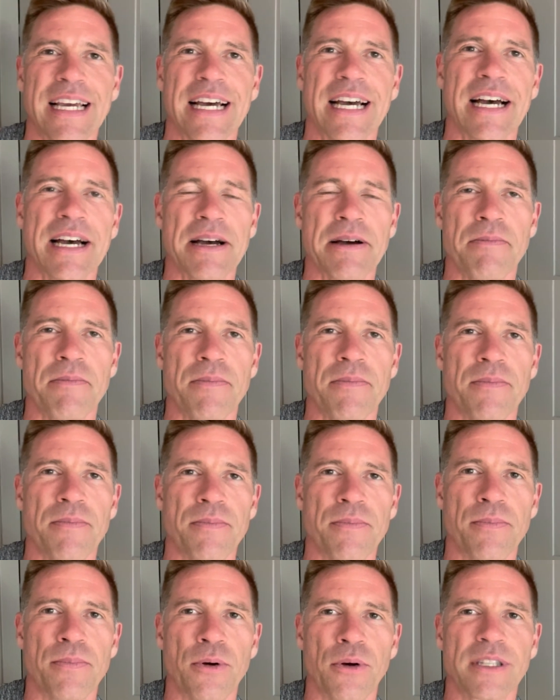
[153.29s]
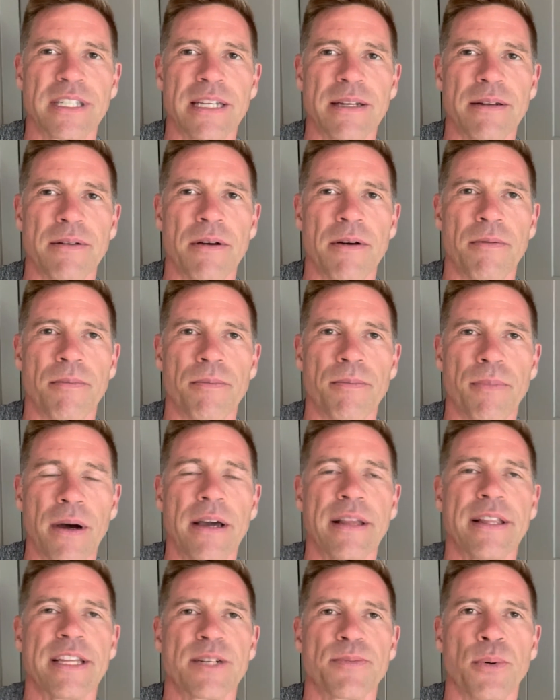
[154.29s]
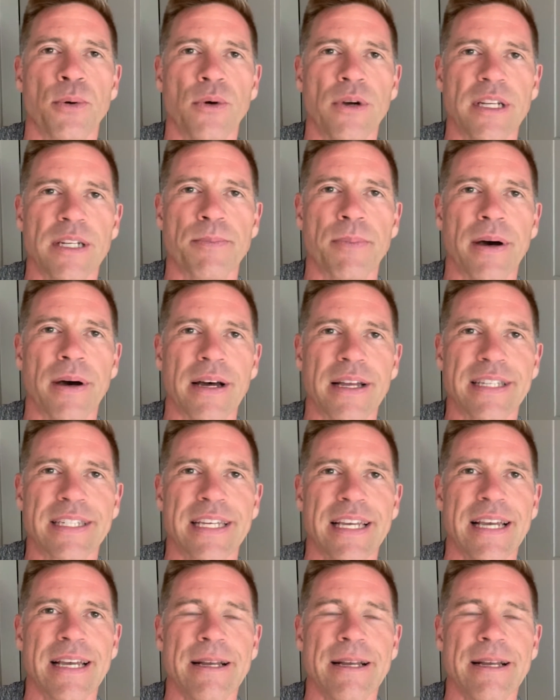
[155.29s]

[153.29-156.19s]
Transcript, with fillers: um, booked in by this point, but